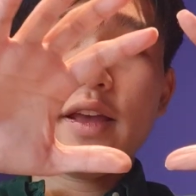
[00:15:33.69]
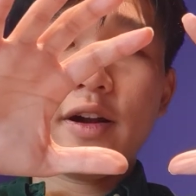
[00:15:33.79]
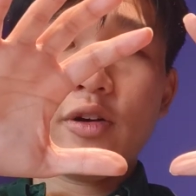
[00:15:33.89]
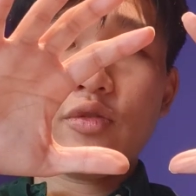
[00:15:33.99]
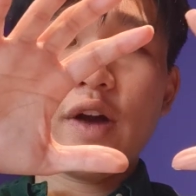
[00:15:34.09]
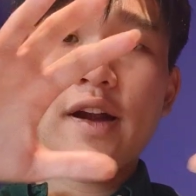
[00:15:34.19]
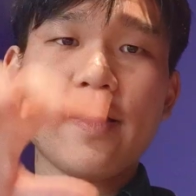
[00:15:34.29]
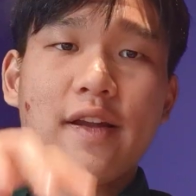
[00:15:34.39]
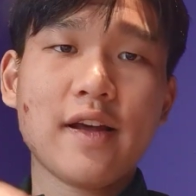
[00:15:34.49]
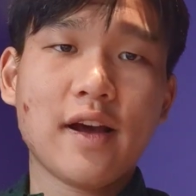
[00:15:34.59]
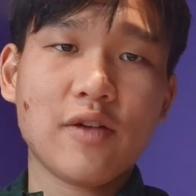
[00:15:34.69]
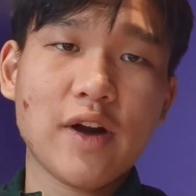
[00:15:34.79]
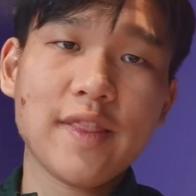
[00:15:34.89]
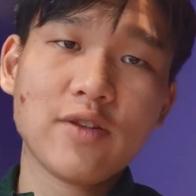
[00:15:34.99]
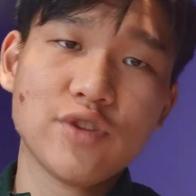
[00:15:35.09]

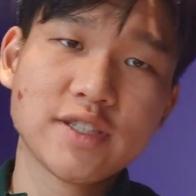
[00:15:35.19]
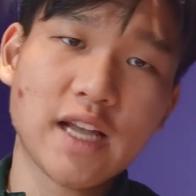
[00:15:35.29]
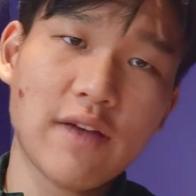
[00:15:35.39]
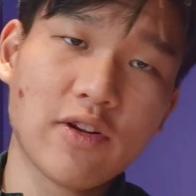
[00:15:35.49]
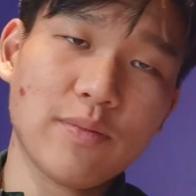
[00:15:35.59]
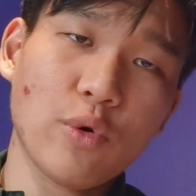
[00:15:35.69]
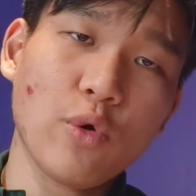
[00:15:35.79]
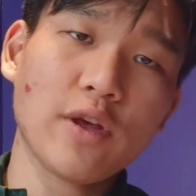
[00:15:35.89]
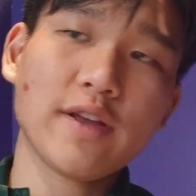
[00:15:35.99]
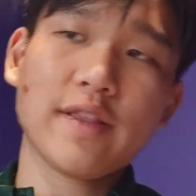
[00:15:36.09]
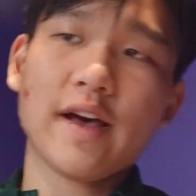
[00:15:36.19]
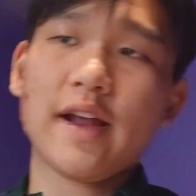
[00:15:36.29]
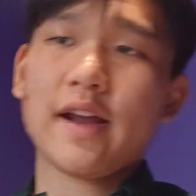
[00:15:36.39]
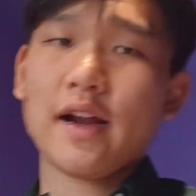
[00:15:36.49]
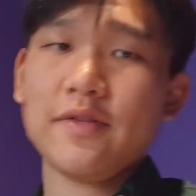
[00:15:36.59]
rather than risk having Napoleon
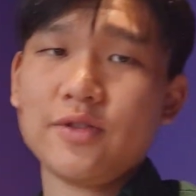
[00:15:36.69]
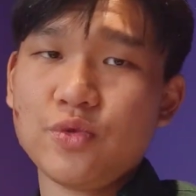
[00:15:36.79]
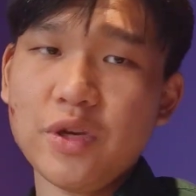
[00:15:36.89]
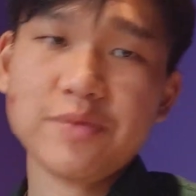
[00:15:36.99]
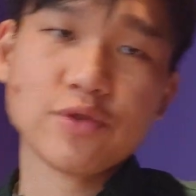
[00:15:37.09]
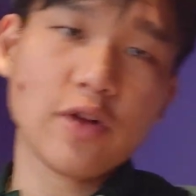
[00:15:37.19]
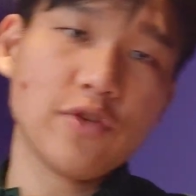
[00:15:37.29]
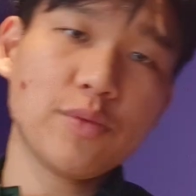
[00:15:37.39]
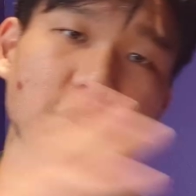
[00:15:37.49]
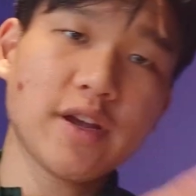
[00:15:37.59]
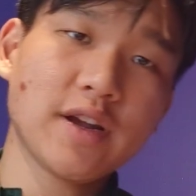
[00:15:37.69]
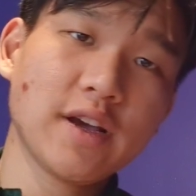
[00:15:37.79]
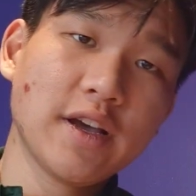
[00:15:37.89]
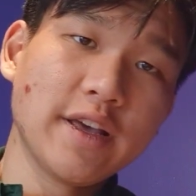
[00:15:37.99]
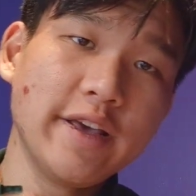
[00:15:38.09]
that kind of sweeps throughout Europe again,
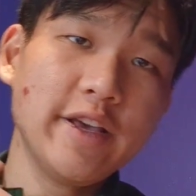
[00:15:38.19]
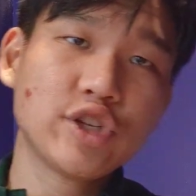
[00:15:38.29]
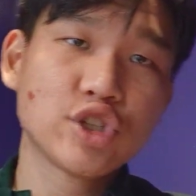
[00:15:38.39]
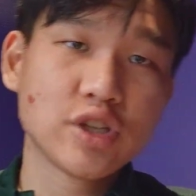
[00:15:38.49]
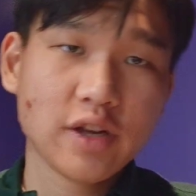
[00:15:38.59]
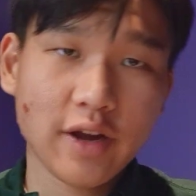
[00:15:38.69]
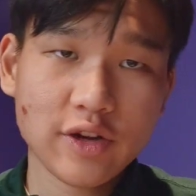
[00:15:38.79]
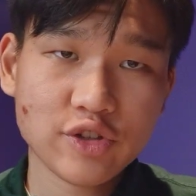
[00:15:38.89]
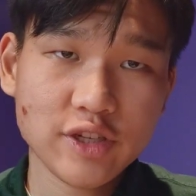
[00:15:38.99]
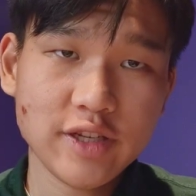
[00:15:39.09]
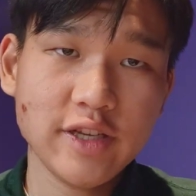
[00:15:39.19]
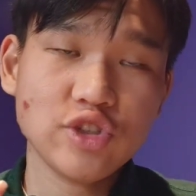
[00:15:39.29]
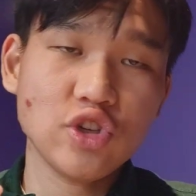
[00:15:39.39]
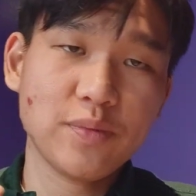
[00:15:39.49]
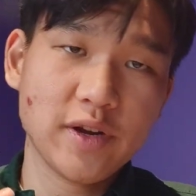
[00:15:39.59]
each
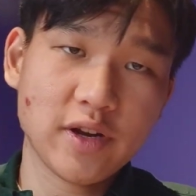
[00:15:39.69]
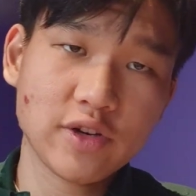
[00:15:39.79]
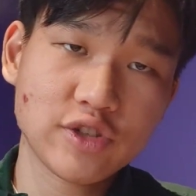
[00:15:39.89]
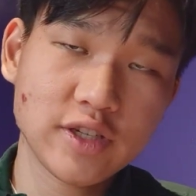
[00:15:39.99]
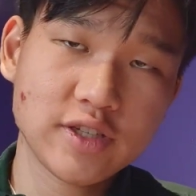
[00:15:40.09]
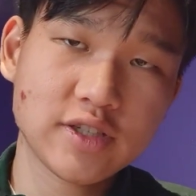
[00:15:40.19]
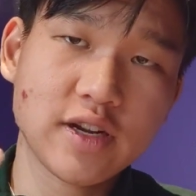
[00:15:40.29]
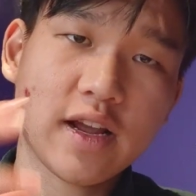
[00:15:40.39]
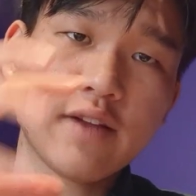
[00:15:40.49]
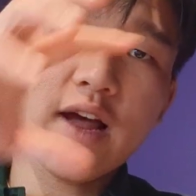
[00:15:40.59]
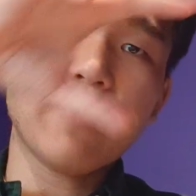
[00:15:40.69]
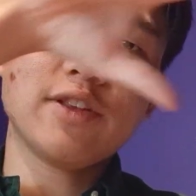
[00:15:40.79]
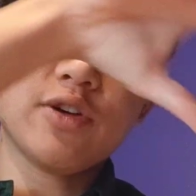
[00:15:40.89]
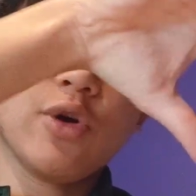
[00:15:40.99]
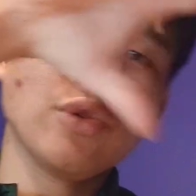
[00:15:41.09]
European country should kind of have
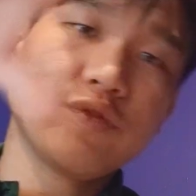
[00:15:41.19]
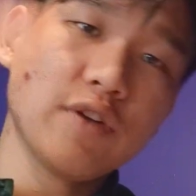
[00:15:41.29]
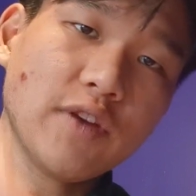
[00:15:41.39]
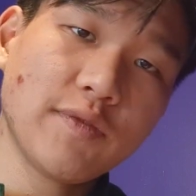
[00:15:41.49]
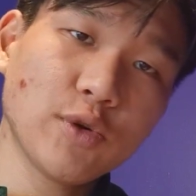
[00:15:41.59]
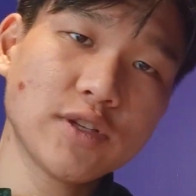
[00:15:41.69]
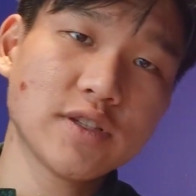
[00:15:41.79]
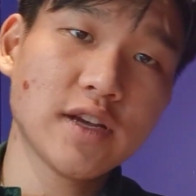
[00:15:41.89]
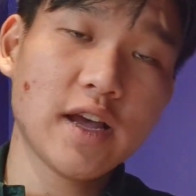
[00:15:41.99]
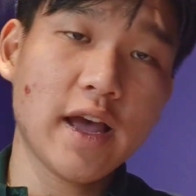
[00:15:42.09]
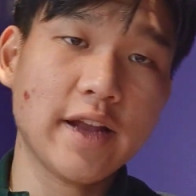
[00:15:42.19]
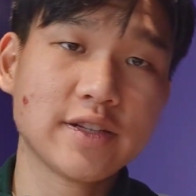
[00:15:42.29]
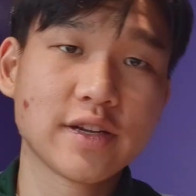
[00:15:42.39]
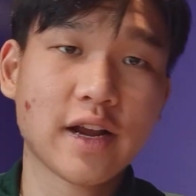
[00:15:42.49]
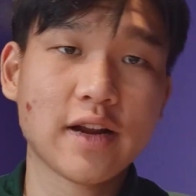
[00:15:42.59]
its own sphere of influence and
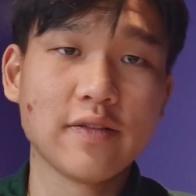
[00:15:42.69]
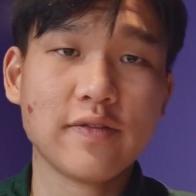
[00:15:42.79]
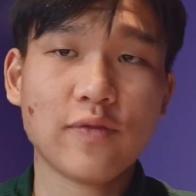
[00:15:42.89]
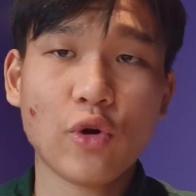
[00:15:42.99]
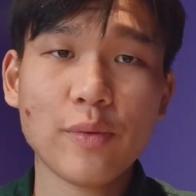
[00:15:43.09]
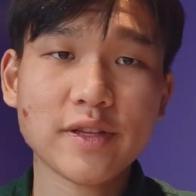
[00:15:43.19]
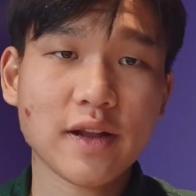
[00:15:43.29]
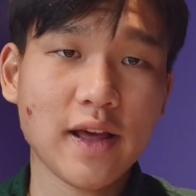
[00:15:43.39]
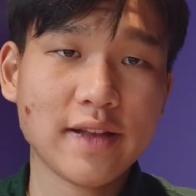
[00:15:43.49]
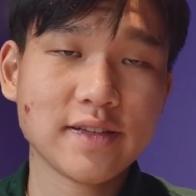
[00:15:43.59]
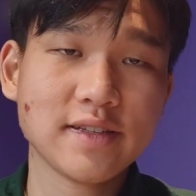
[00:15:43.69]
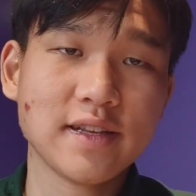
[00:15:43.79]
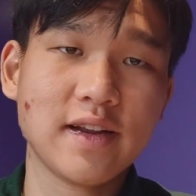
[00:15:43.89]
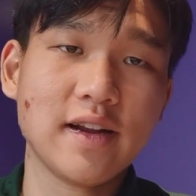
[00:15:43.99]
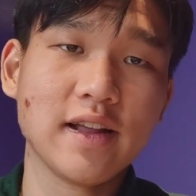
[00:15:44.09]
should kind of form its
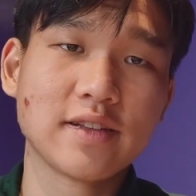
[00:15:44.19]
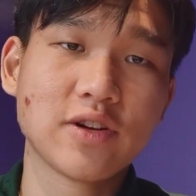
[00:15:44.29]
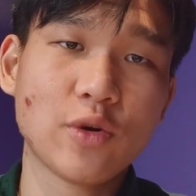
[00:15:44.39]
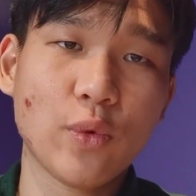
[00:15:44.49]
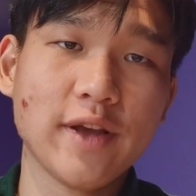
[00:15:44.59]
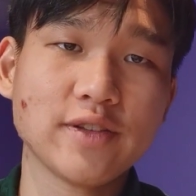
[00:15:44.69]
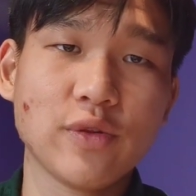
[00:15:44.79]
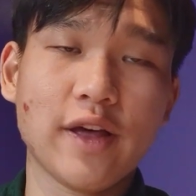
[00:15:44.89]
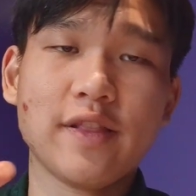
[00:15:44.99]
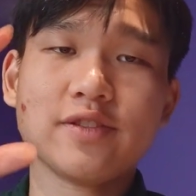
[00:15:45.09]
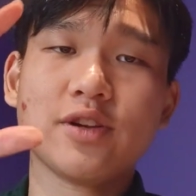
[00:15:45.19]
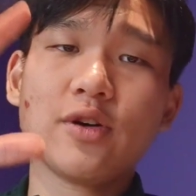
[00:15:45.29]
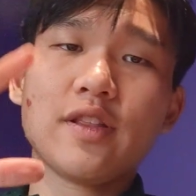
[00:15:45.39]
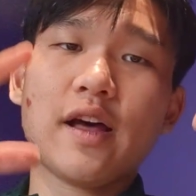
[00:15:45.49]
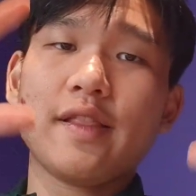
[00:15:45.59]
alliances in like certain ways so that
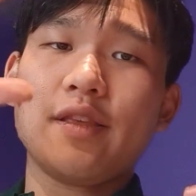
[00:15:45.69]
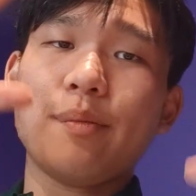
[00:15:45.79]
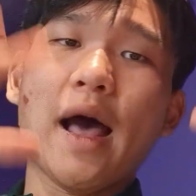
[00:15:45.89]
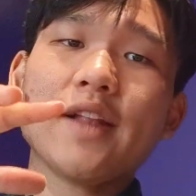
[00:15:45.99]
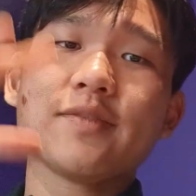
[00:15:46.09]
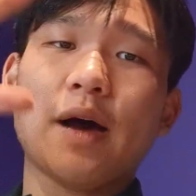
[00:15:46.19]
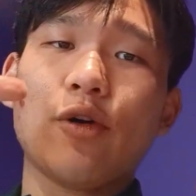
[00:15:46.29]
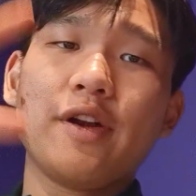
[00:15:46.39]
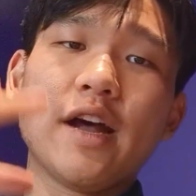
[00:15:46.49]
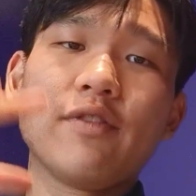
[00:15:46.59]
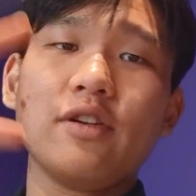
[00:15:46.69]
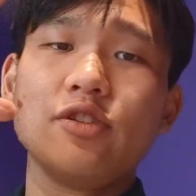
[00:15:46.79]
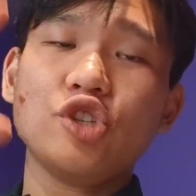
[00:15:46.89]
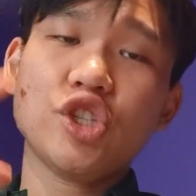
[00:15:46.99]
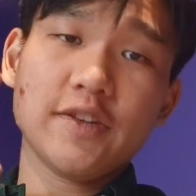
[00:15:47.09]
that the balance of power
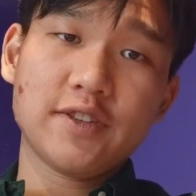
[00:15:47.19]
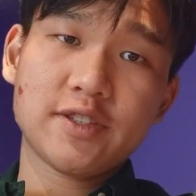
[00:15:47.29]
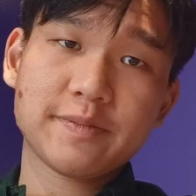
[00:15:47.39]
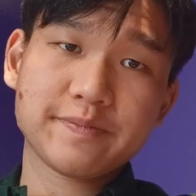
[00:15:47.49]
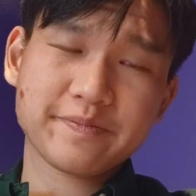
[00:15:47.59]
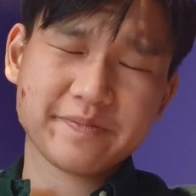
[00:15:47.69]
never shifts.